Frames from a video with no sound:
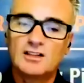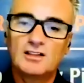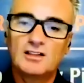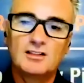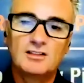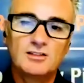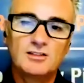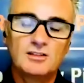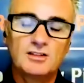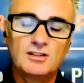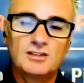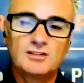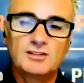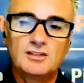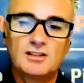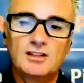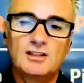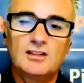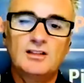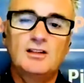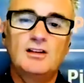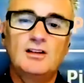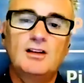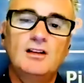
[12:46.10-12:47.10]
uh, no, and I,
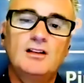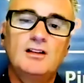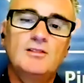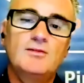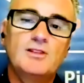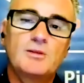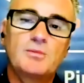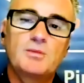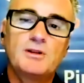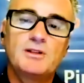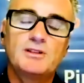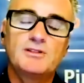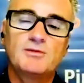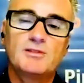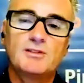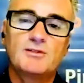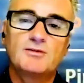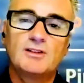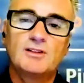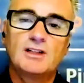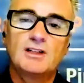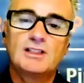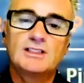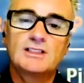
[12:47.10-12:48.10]
lo- I love that piece of
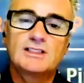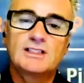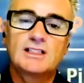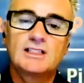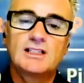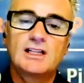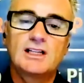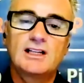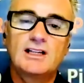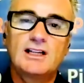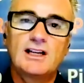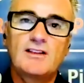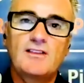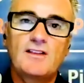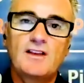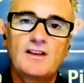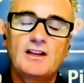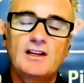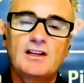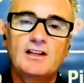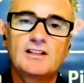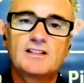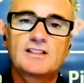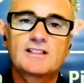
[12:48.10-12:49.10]
advice, and and I
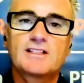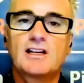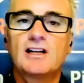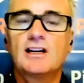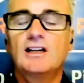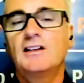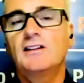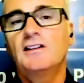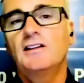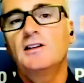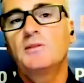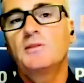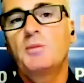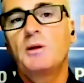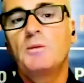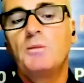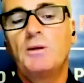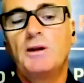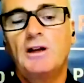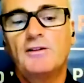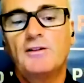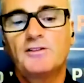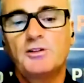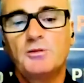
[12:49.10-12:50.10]
think it's and I think people
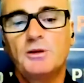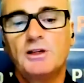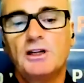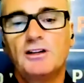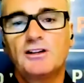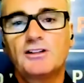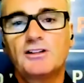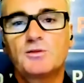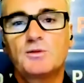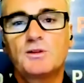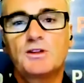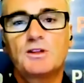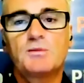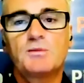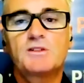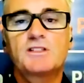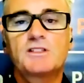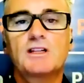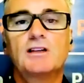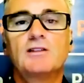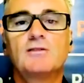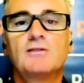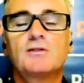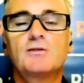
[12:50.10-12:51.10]
have to be honest with
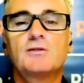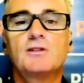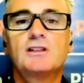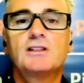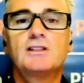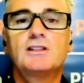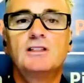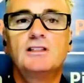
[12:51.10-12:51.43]
themselves, right?